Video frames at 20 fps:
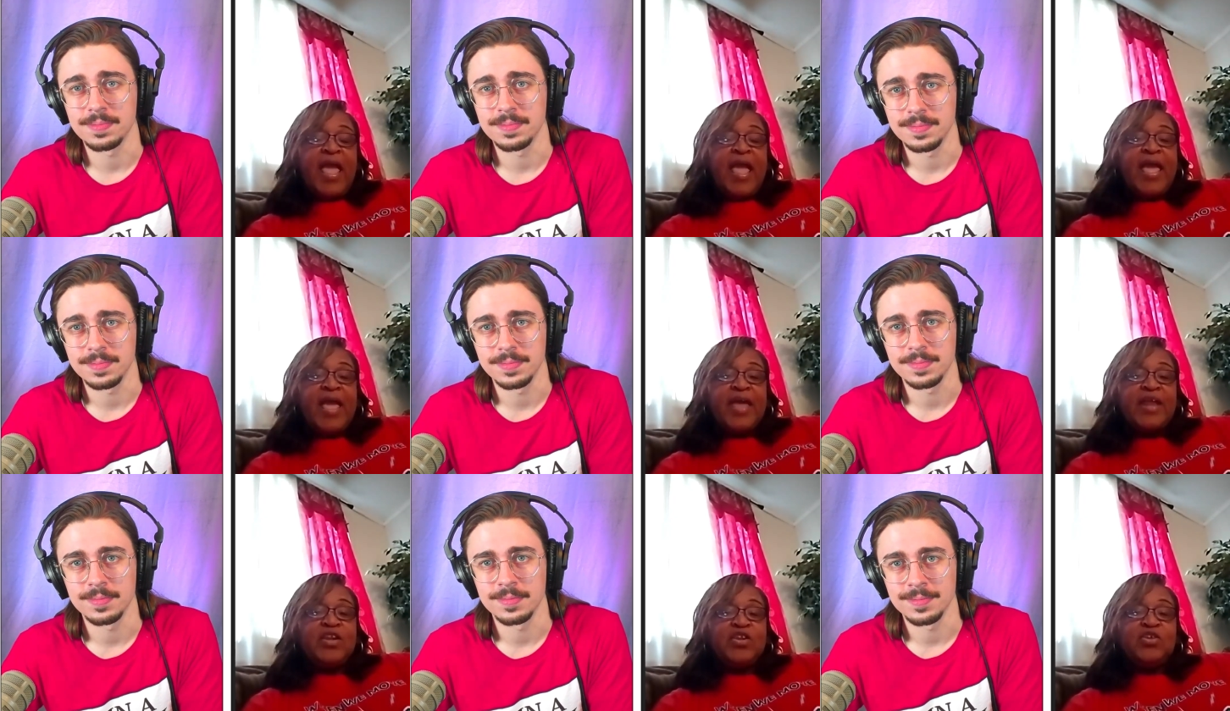
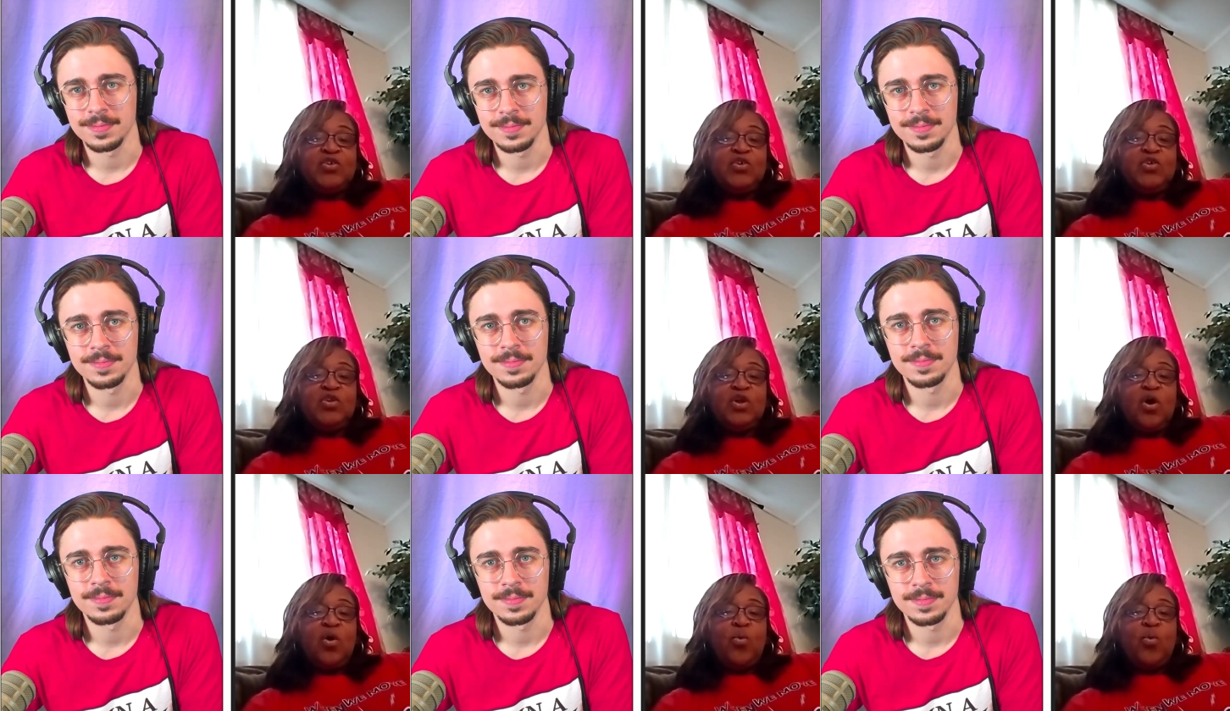Speaker 1: and
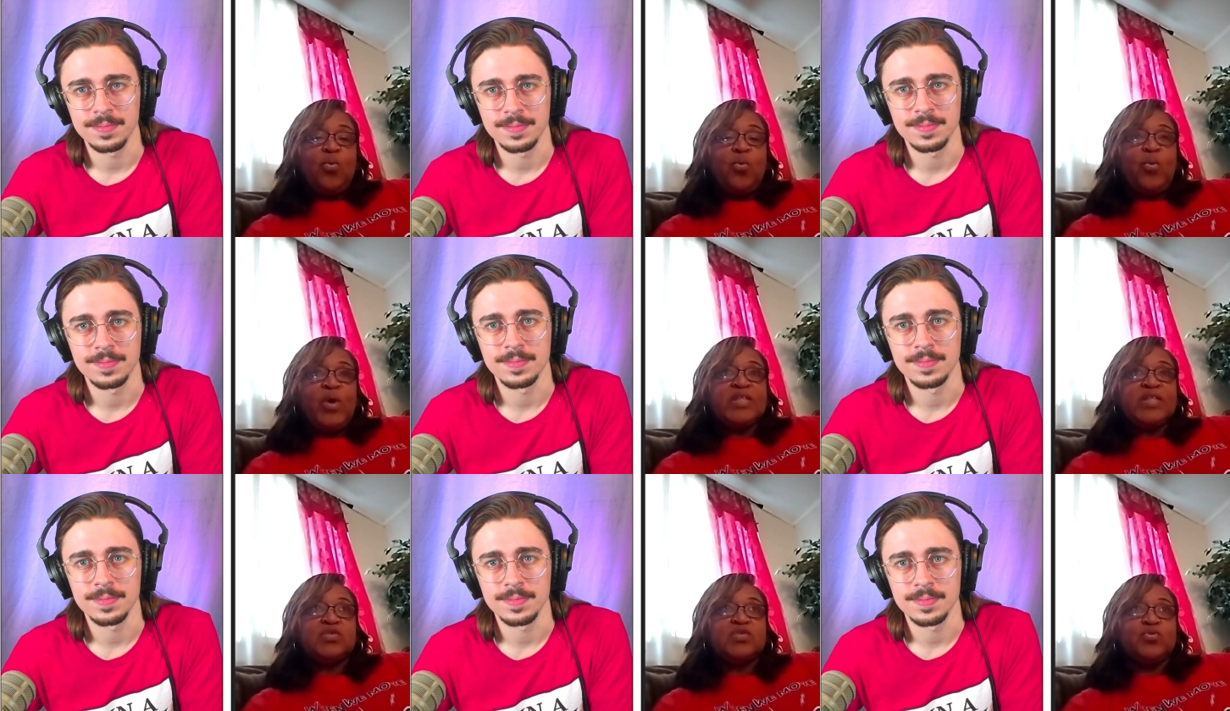you know
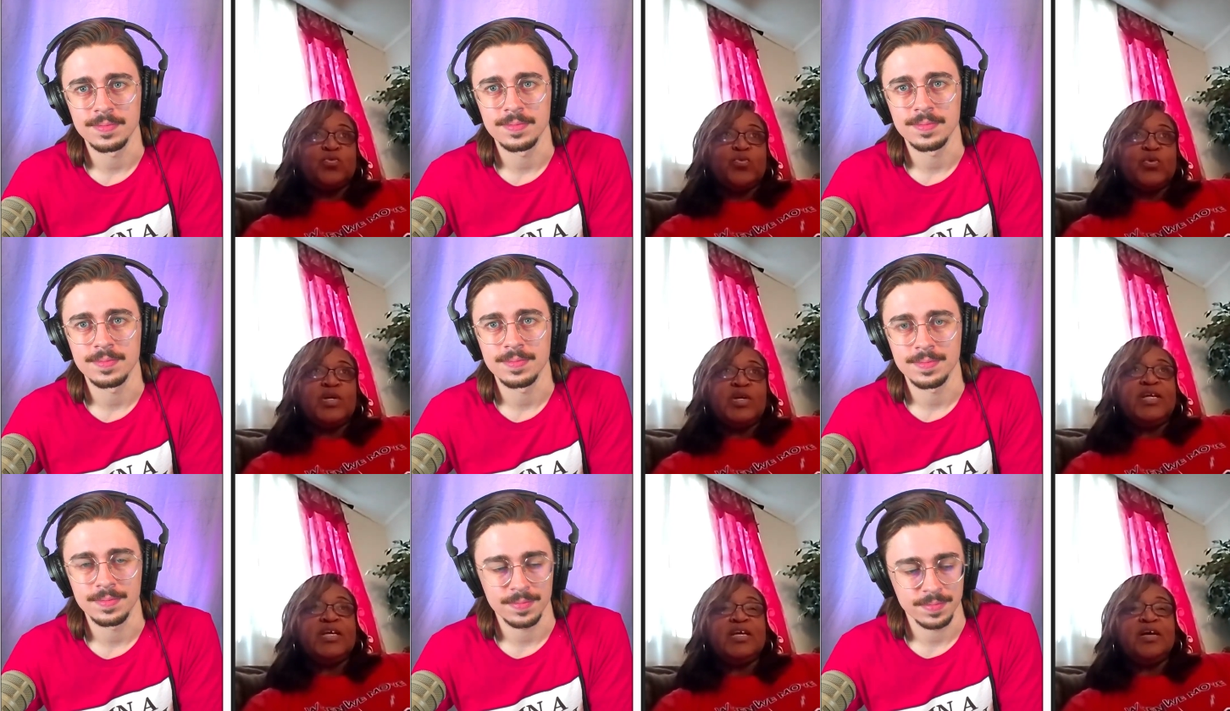what's
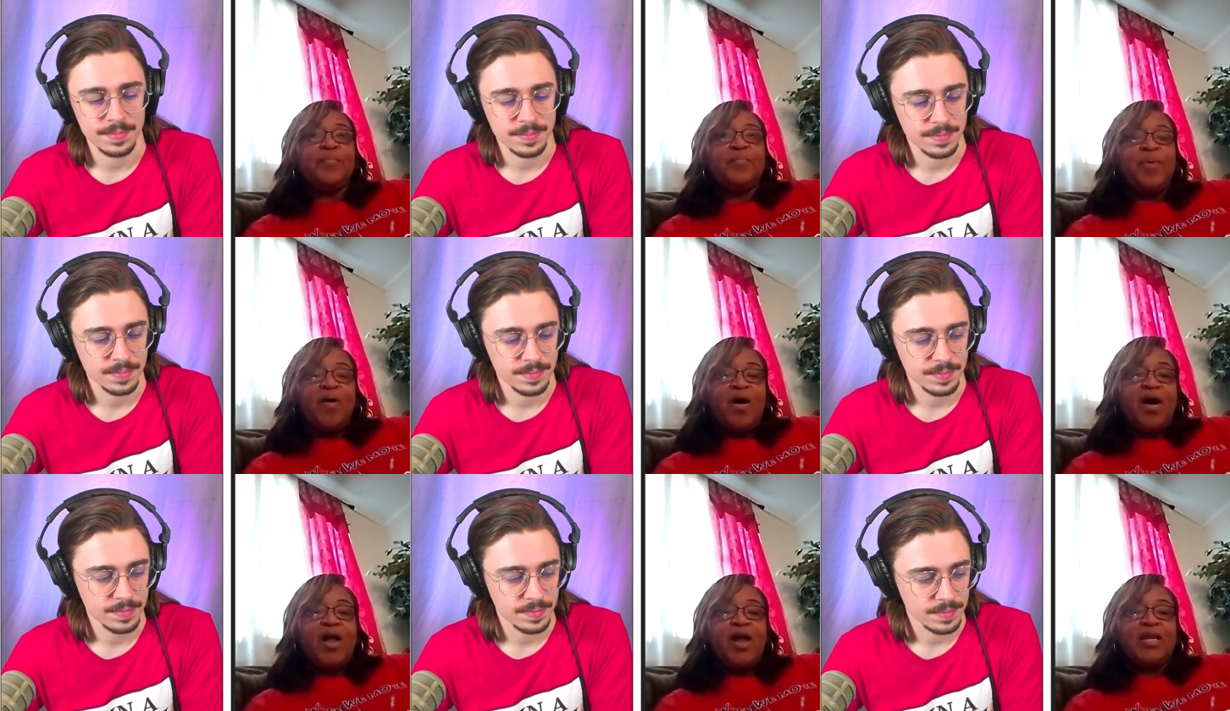really
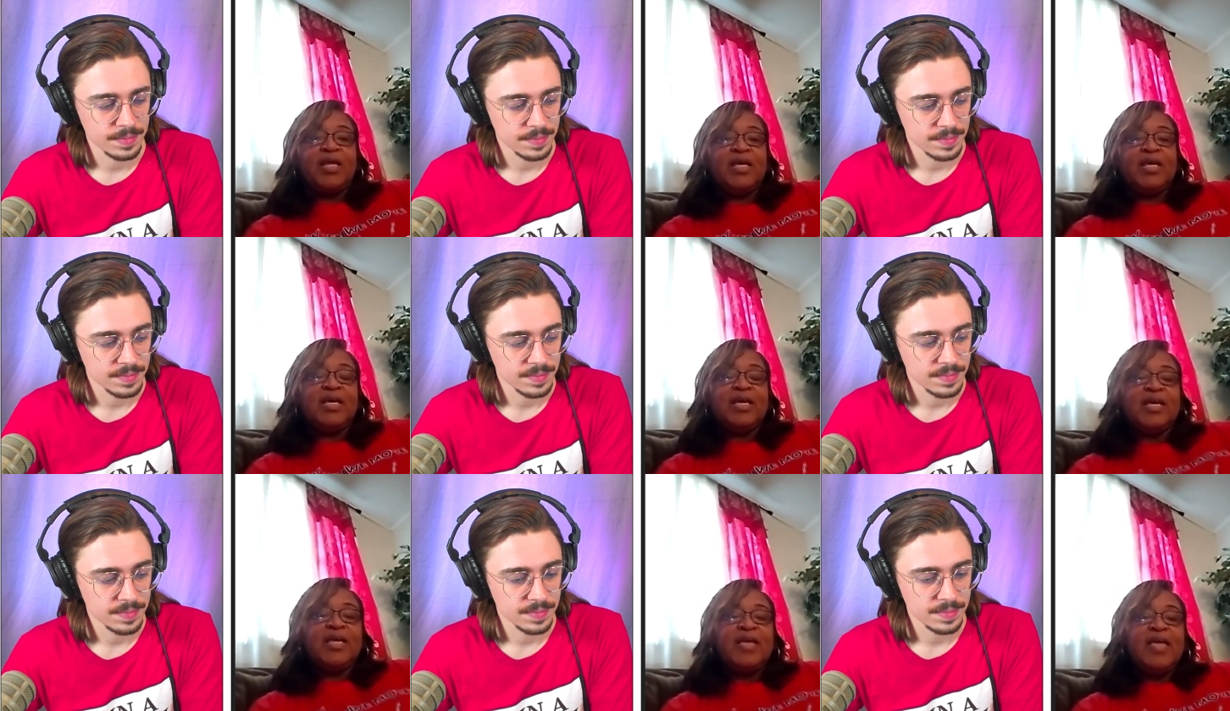
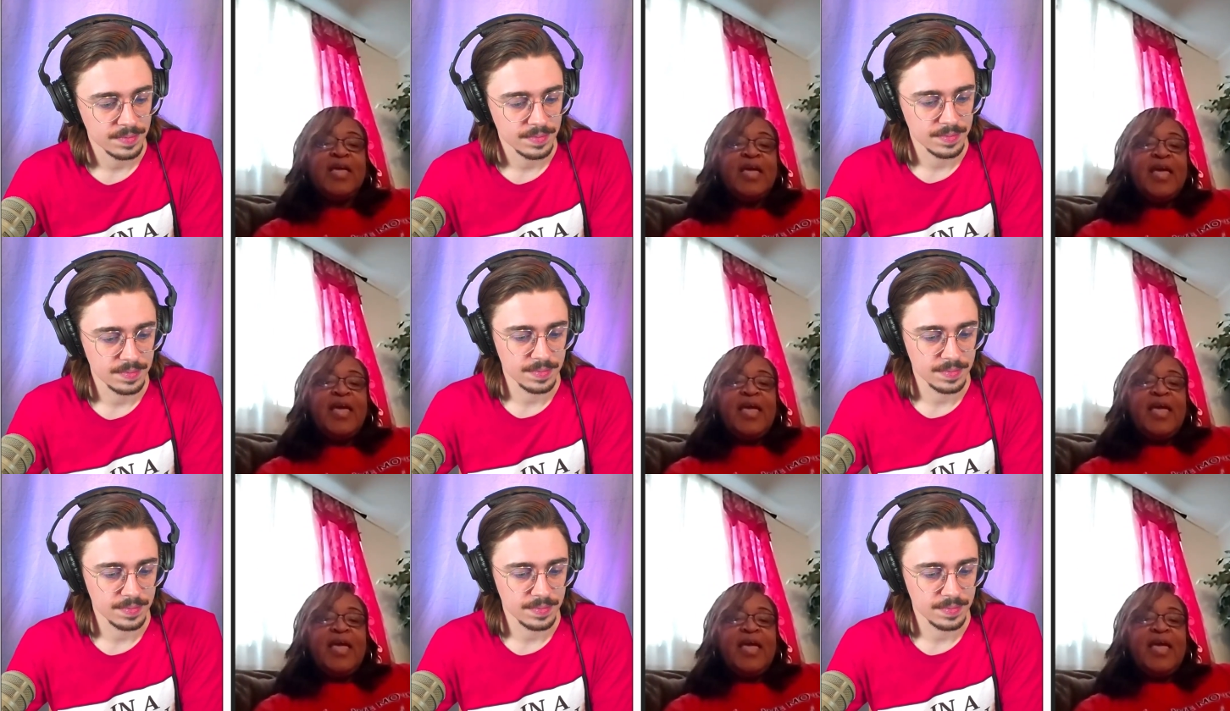appalling